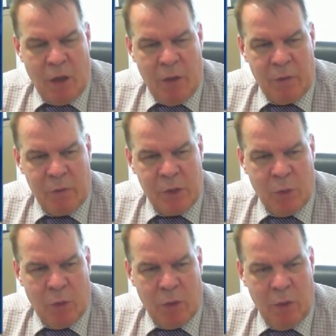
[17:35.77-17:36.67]
Diving
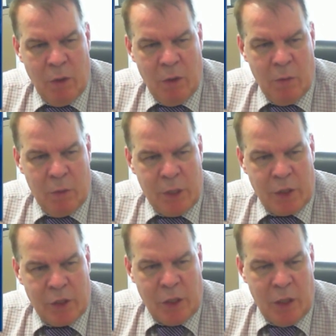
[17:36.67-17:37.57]
Resort was
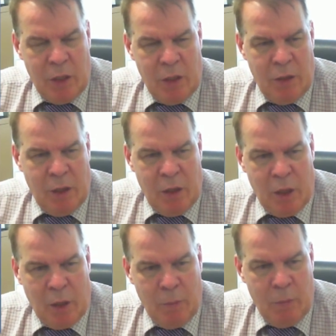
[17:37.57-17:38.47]
actually the
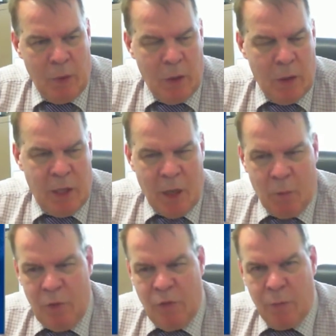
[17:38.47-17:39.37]
um,
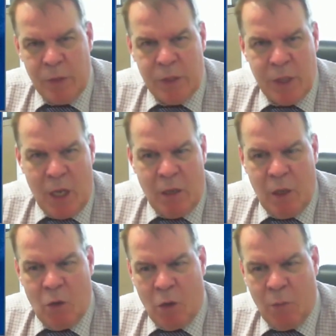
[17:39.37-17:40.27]
now infamous
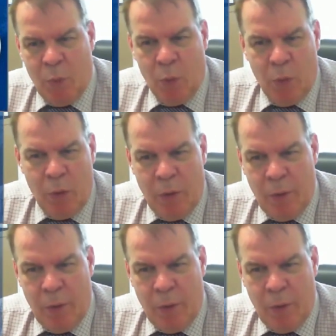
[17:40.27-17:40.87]
Santi Khokpool.